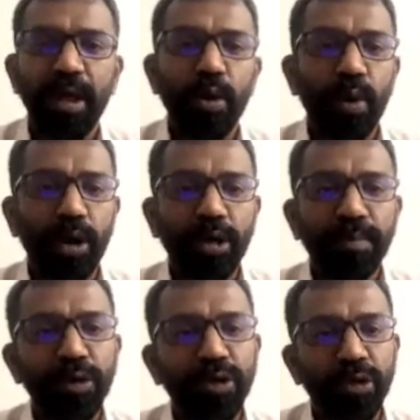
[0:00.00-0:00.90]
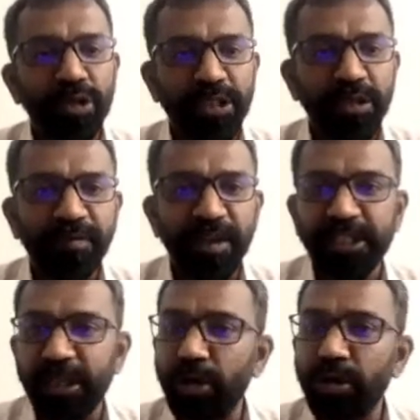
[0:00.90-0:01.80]
water both on the surface
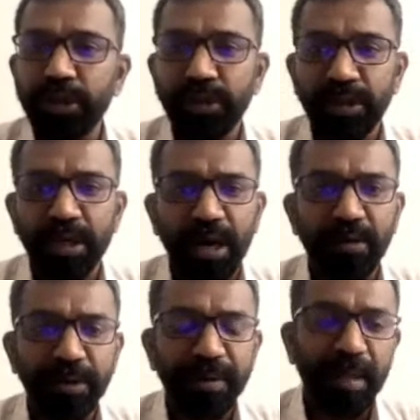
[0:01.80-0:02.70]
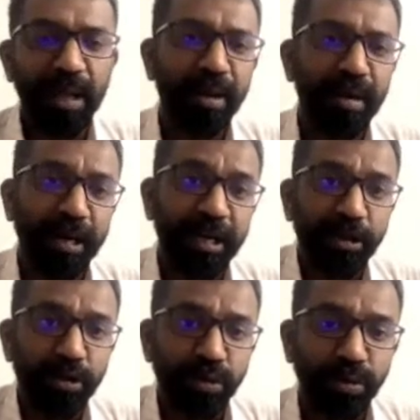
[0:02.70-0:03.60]
and also on the ground,
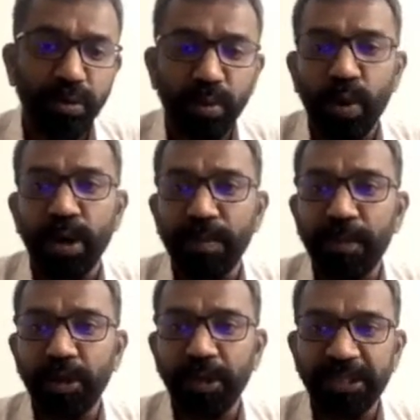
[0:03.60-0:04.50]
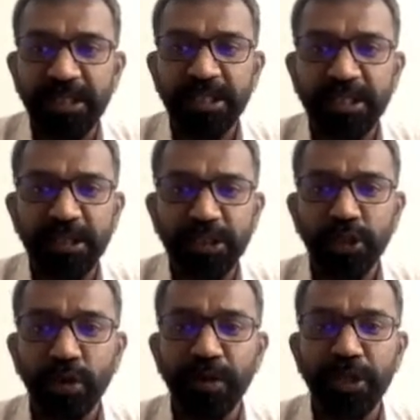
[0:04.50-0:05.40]
leading to waterborne diseases.
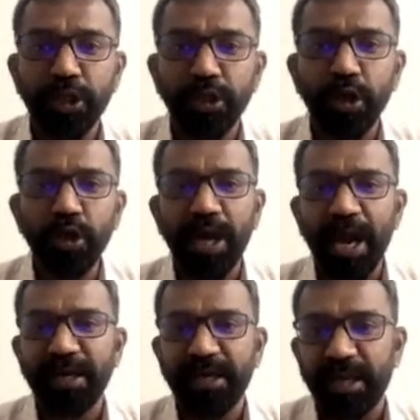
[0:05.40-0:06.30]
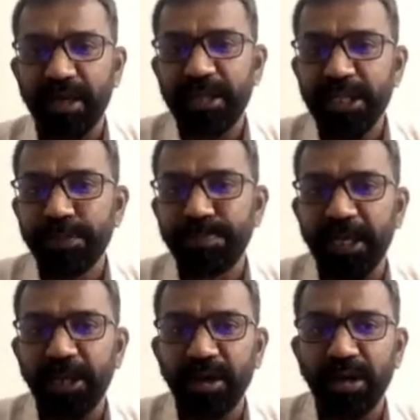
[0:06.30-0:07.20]
So we should look at this
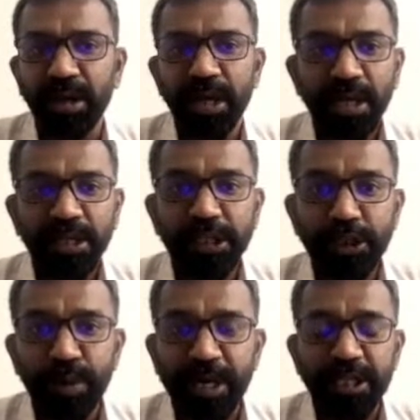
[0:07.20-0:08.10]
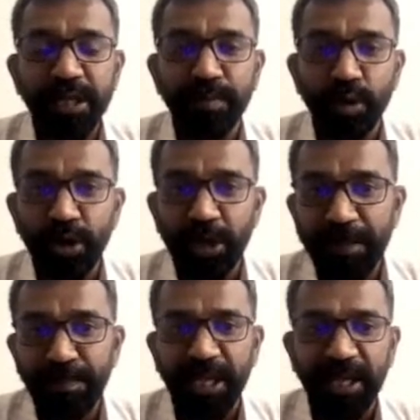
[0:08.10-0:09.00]
particular situation more
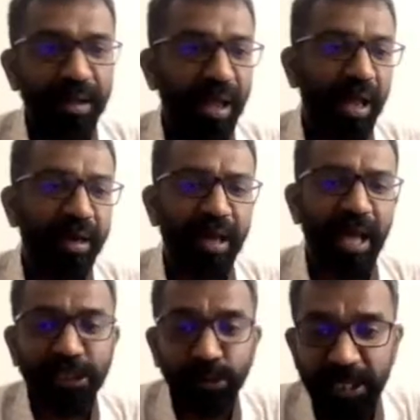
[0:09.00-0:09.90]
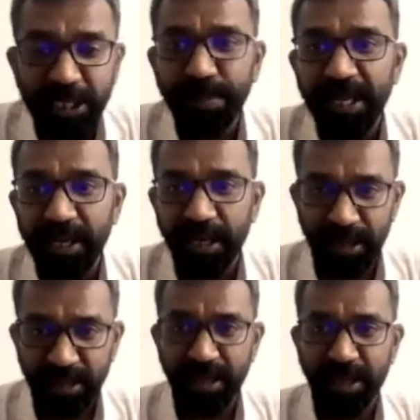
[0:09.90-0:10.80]
deeply. And as we speak in
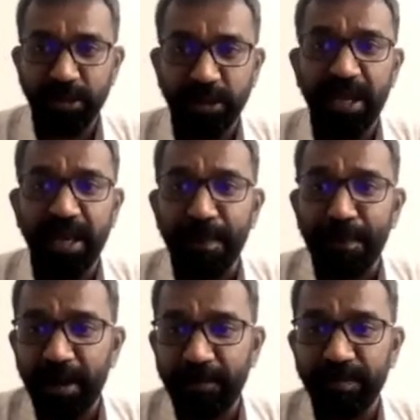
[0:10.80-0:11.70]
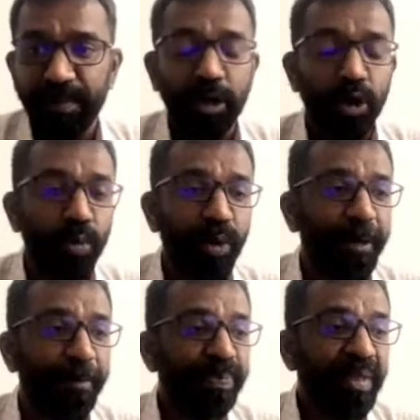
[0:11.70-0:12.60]
India today, apart from the COVID,
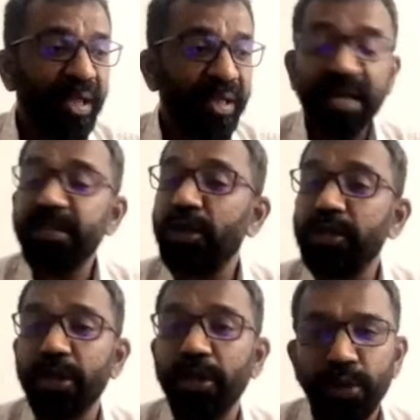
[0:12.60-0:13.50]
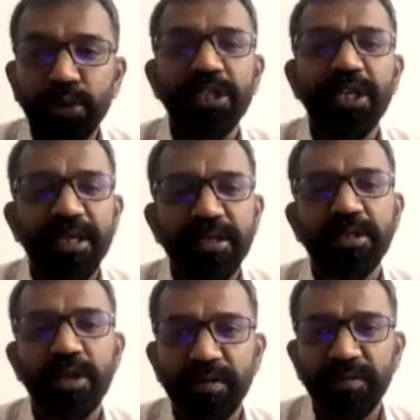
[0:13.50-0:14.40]
there is also huge
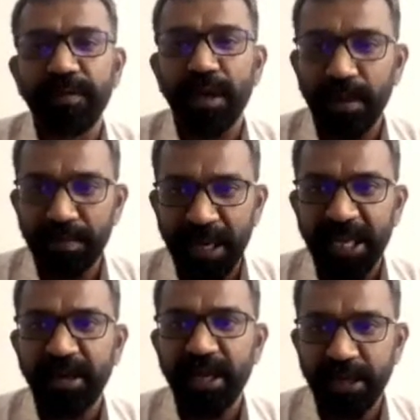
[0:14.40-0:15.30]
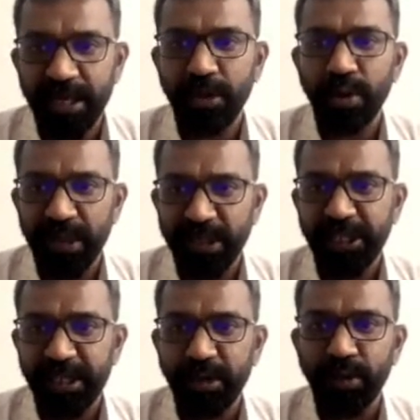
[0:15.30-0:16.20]
cases of malaria, dengue, and
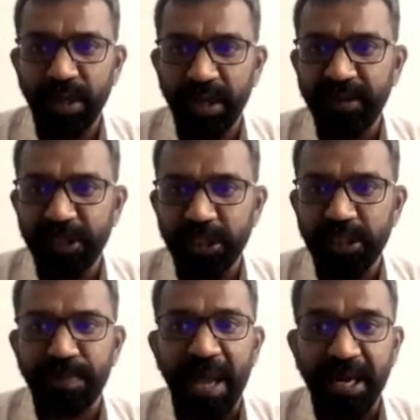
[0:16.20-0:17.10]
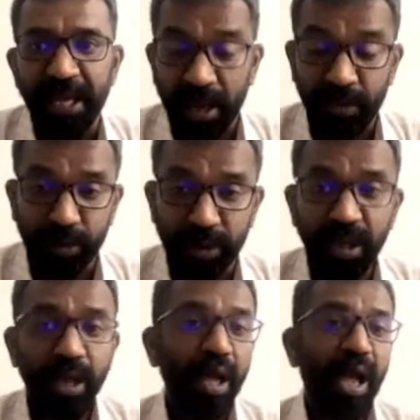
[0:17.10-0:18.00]
chikungunya, which is panning out.
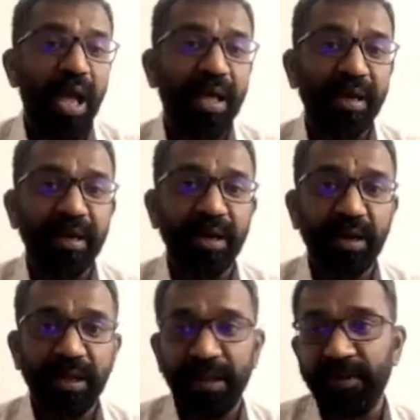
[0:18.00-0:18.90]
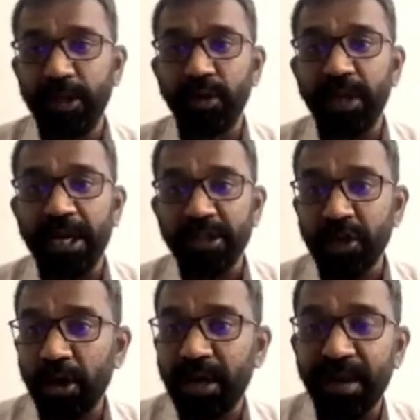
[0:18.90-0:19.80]
And even though that is
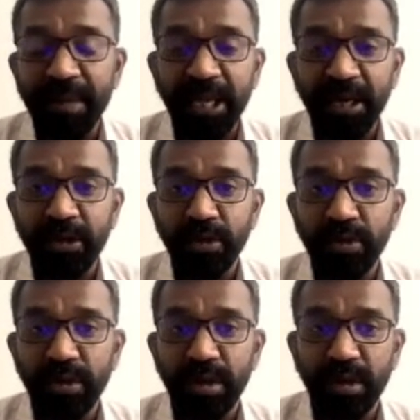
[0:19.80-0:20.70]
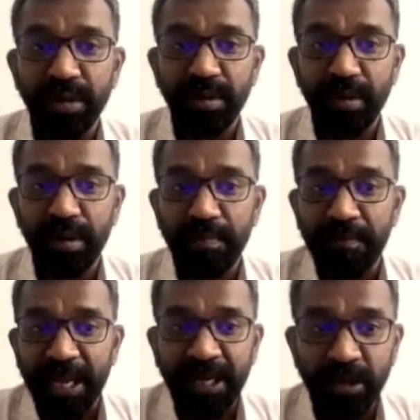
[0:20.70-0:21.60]
not coming into the
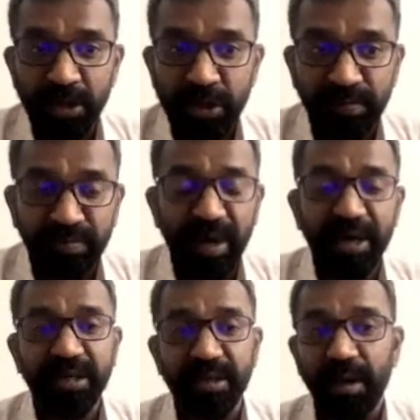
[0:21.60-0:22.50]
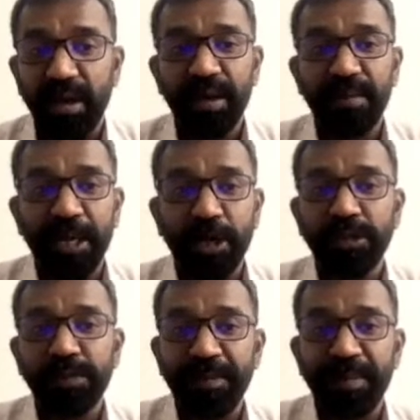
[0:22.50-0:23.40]
main news front
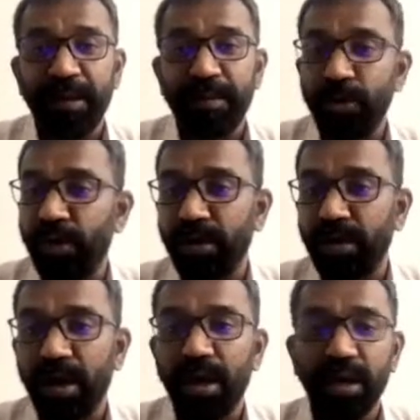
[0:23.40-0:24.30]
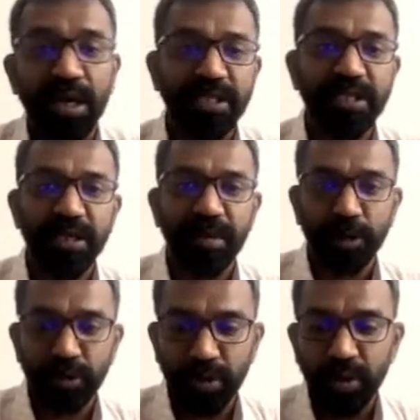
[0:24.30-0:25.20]
because people are more concerned
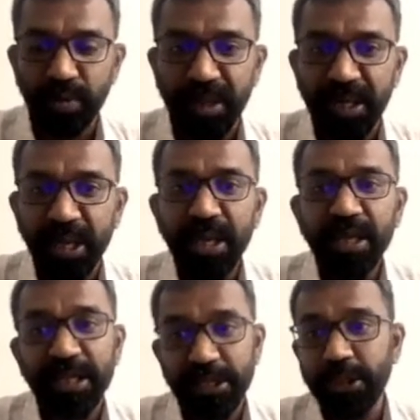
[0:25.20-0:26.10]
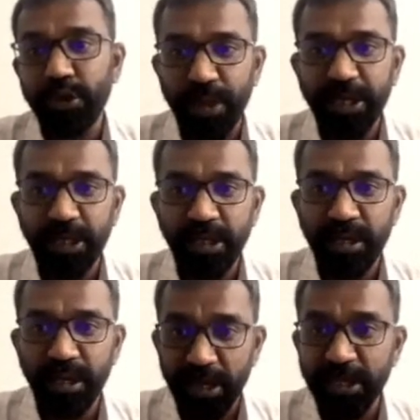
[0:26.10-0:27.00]
about COVID, the
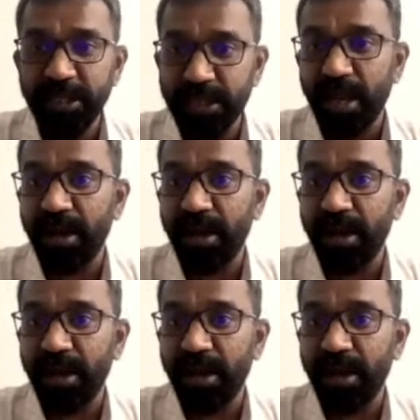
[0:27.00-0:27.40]
situation is